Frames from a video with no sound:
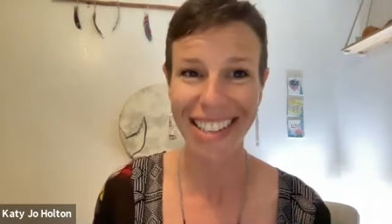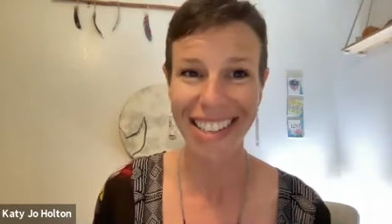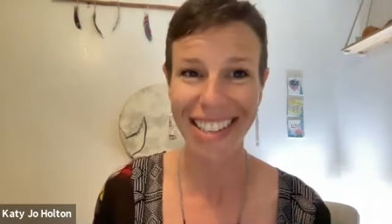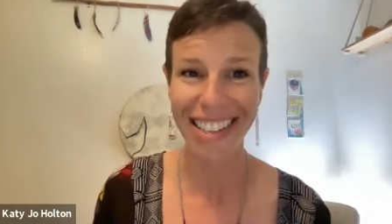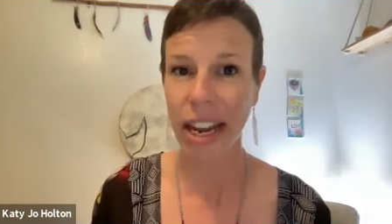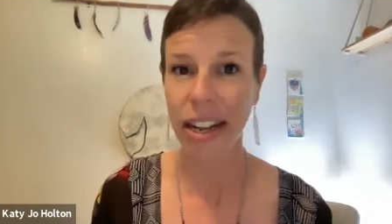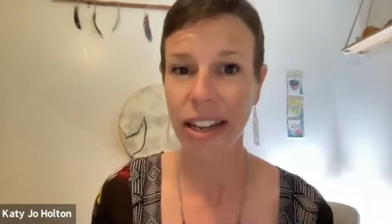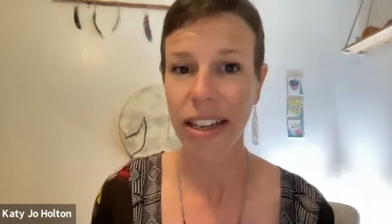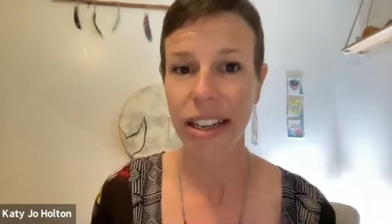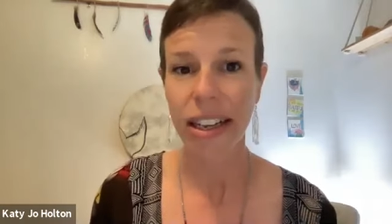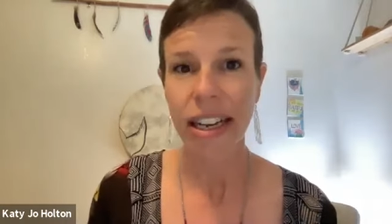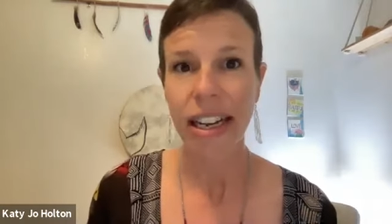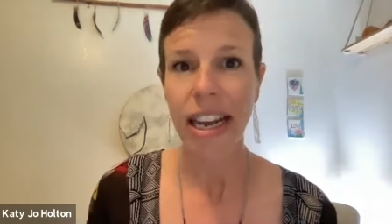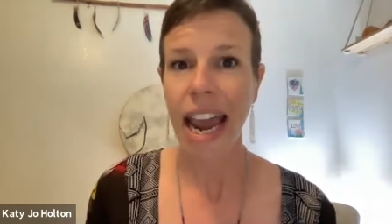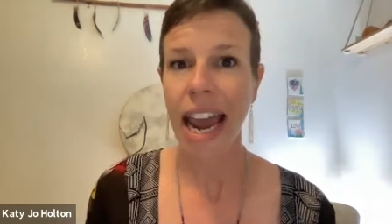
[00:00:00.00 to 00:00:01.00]
right?
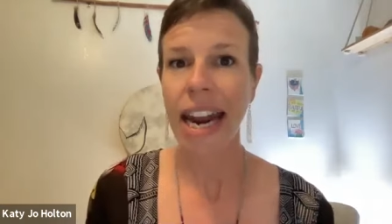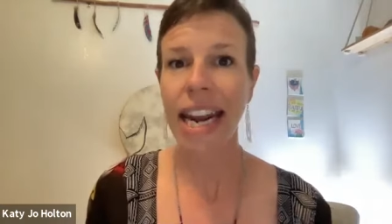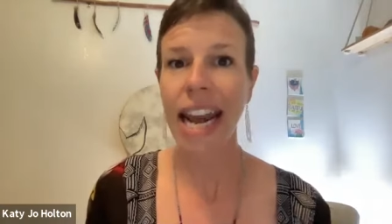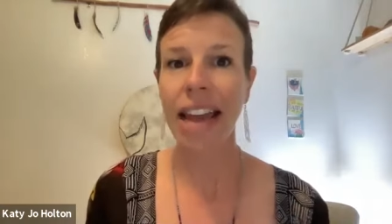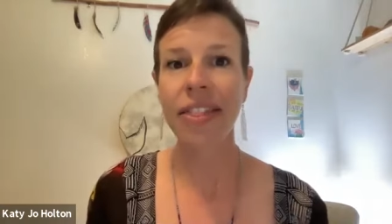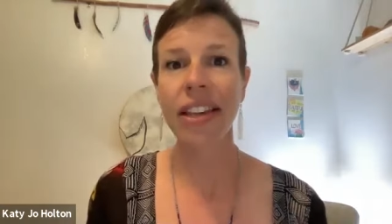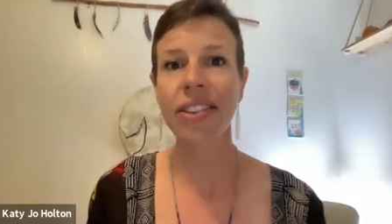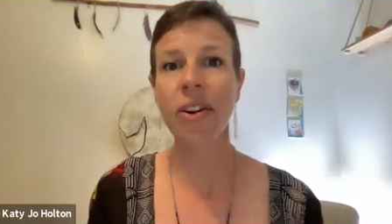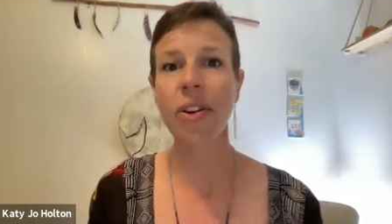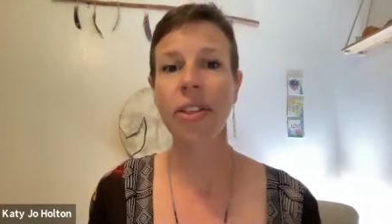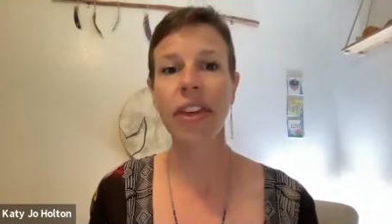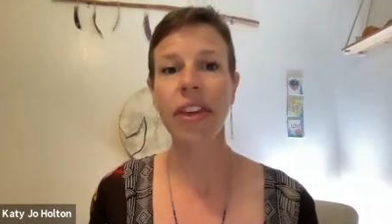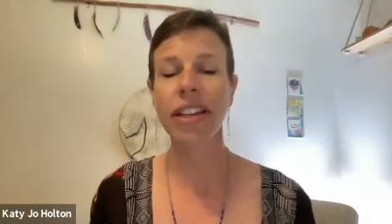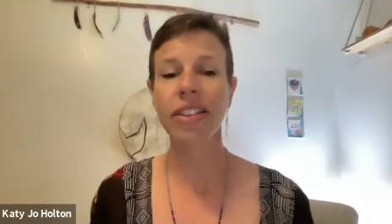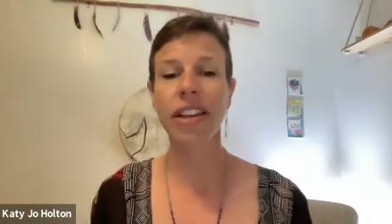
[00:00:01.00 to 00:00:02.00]
And again, these aren't
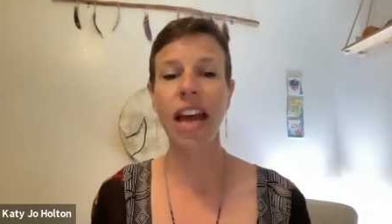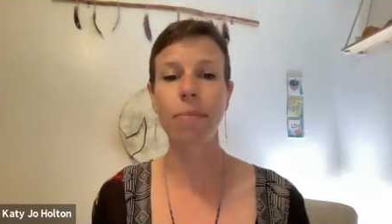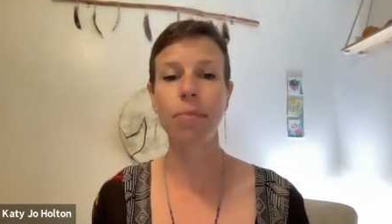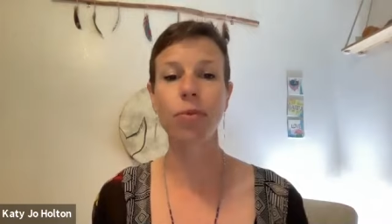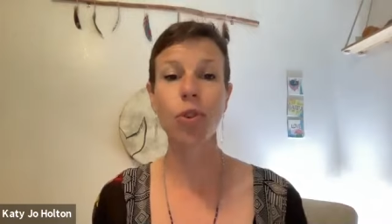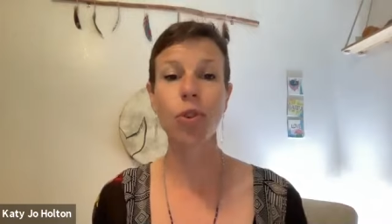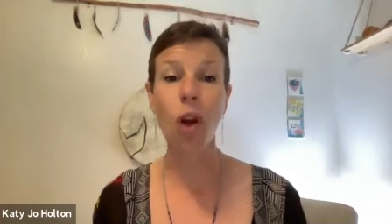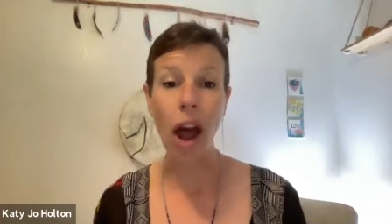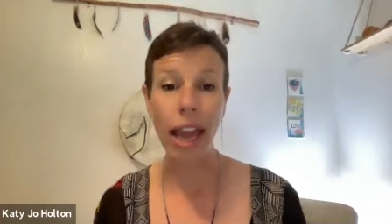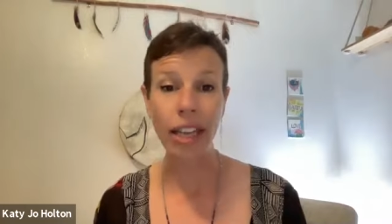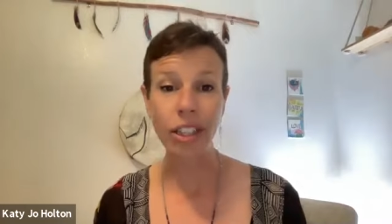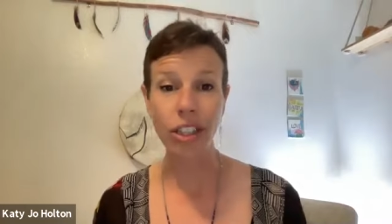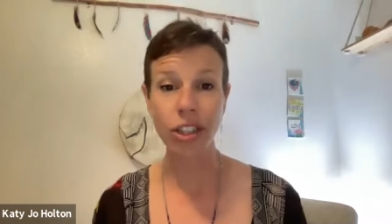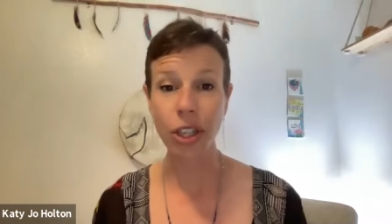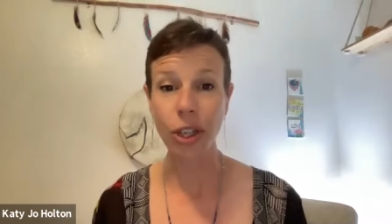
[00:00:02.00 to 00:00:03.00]
things that I'm trying
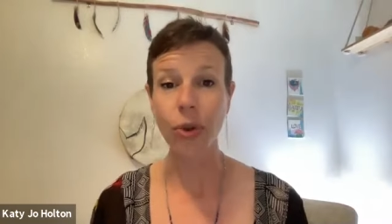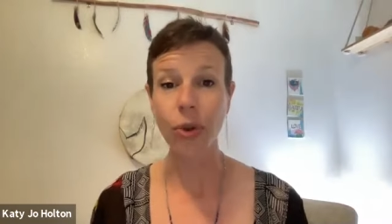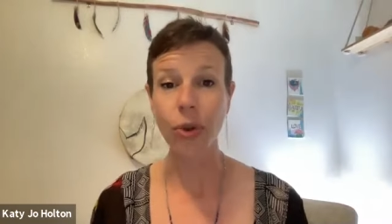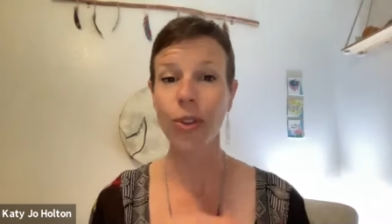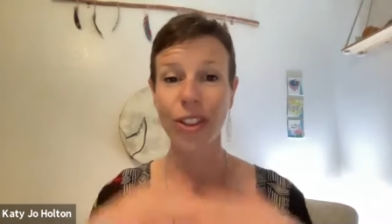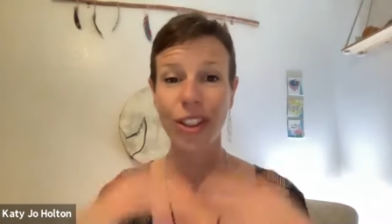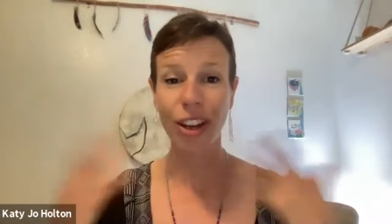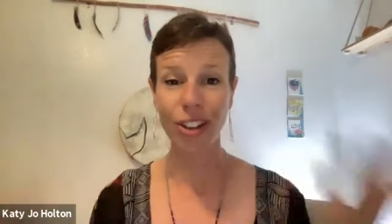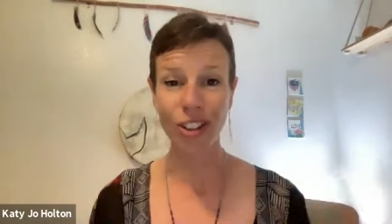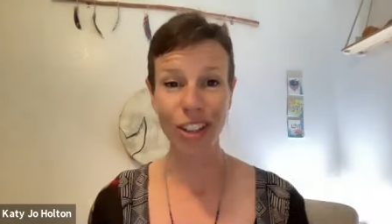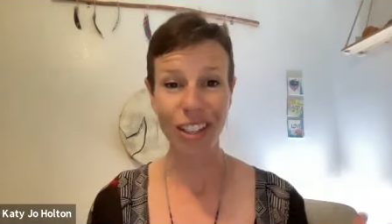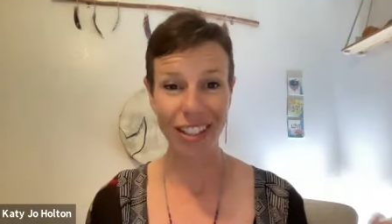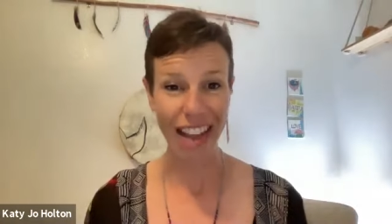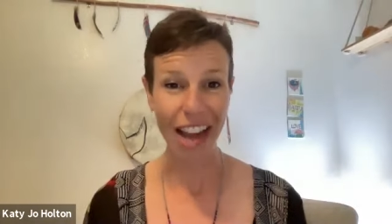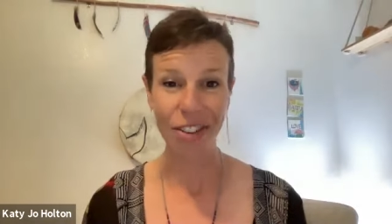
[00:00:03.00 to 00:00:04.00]
to do. They're
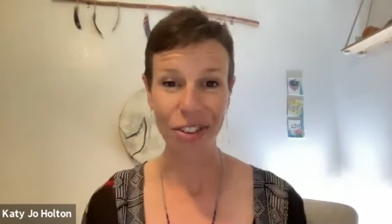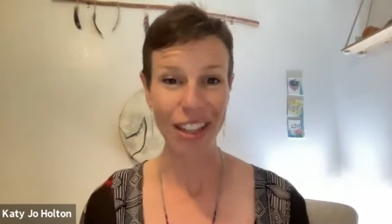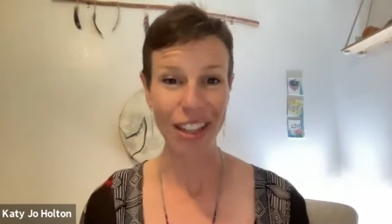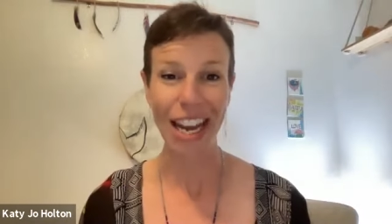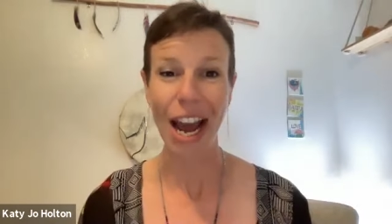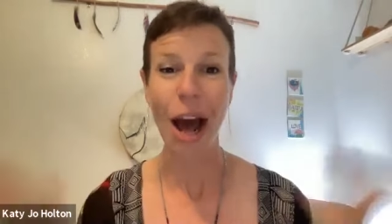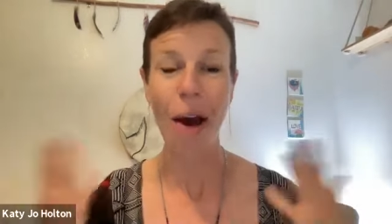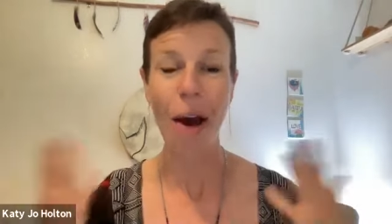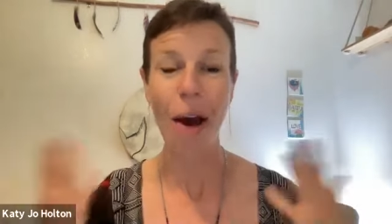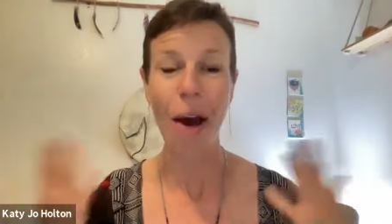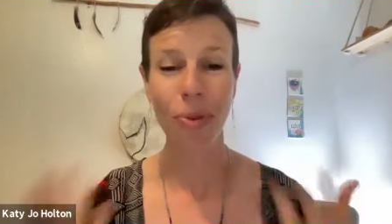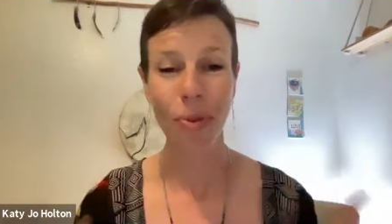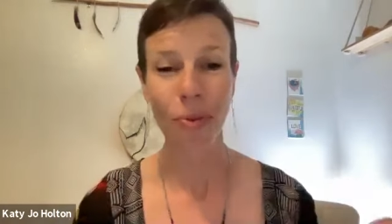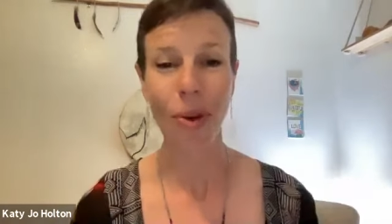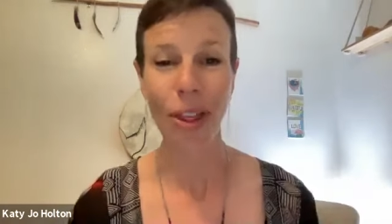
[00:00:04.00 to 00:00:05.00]
just naturally, they
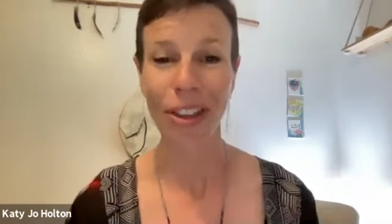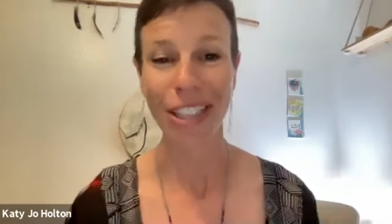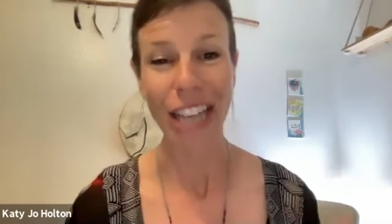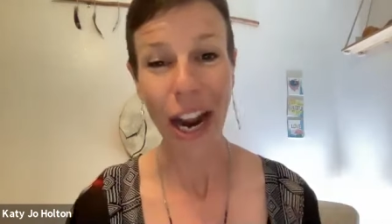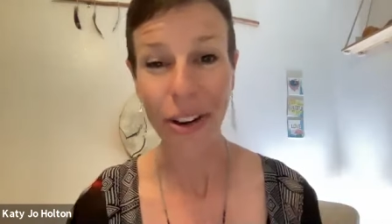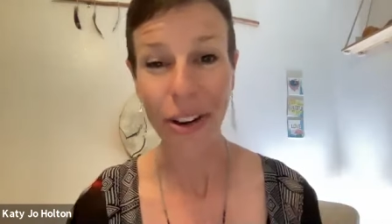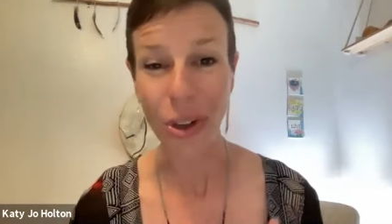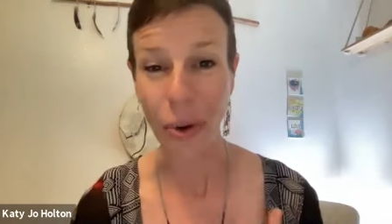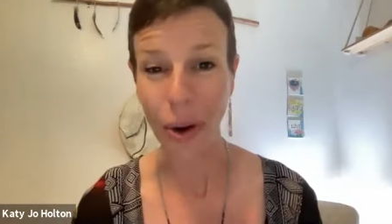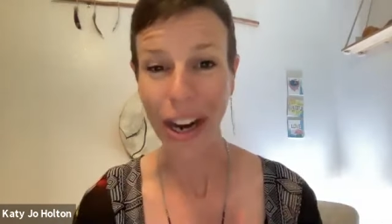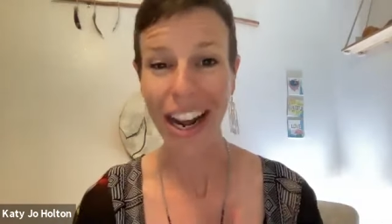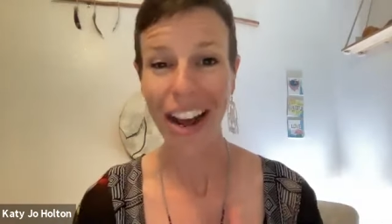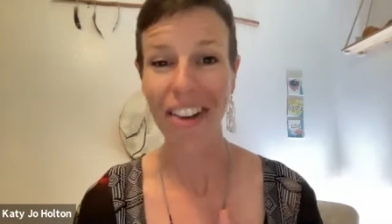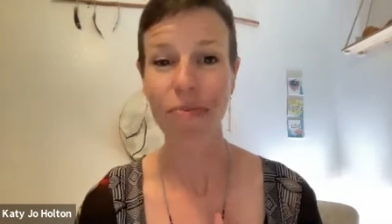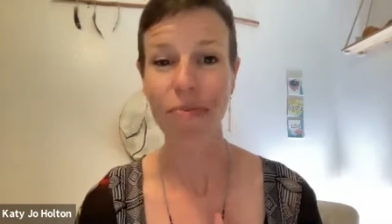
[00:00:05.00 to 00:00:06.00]
come with the
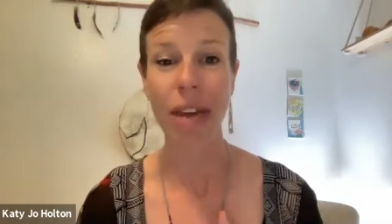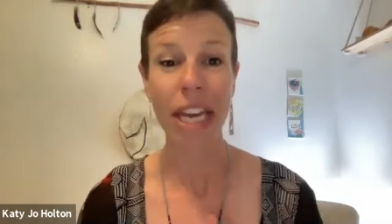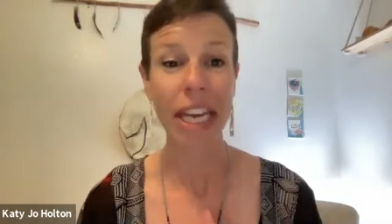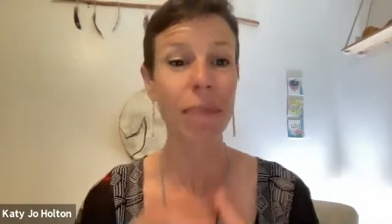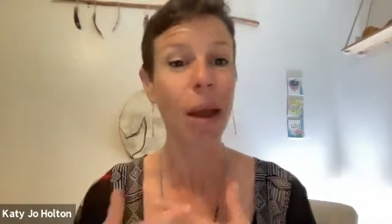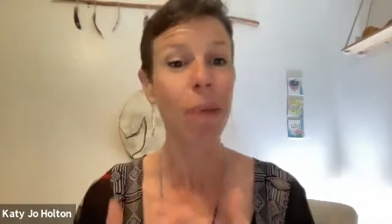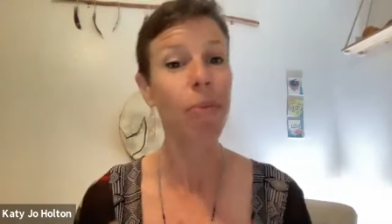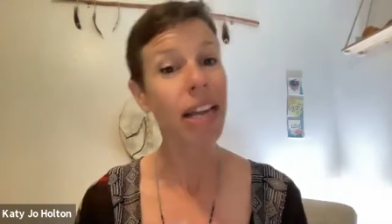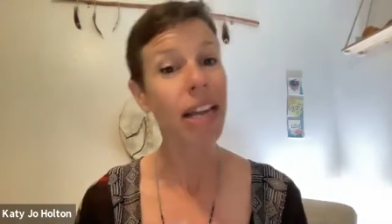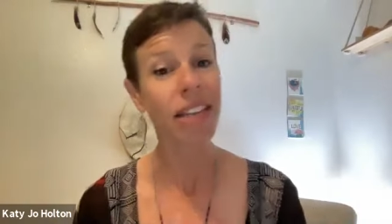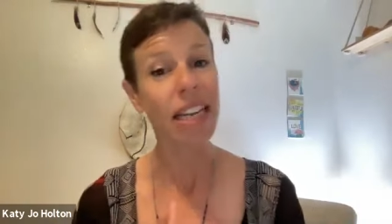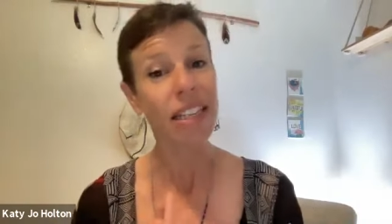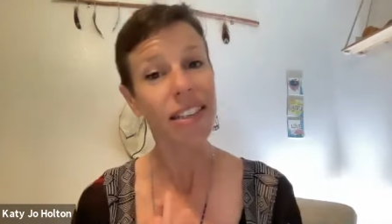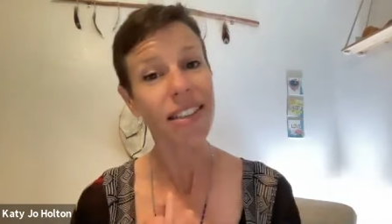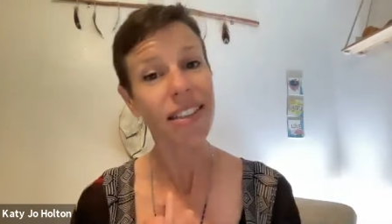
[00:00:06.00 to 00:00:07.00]
territory of being in my
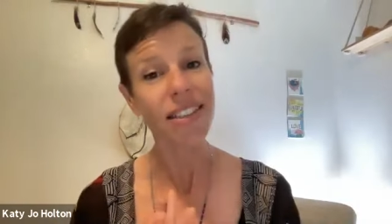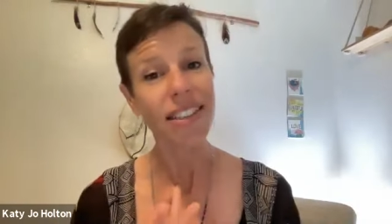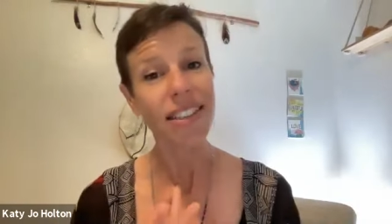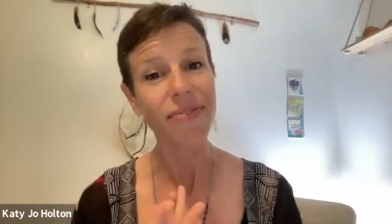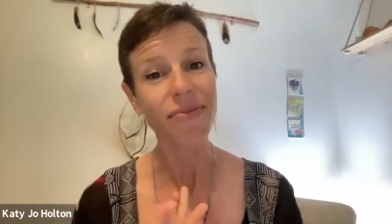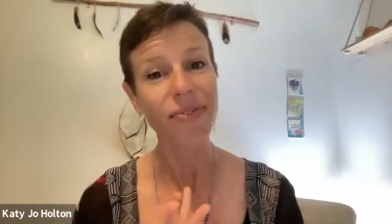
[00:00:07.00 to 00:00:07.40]
presence.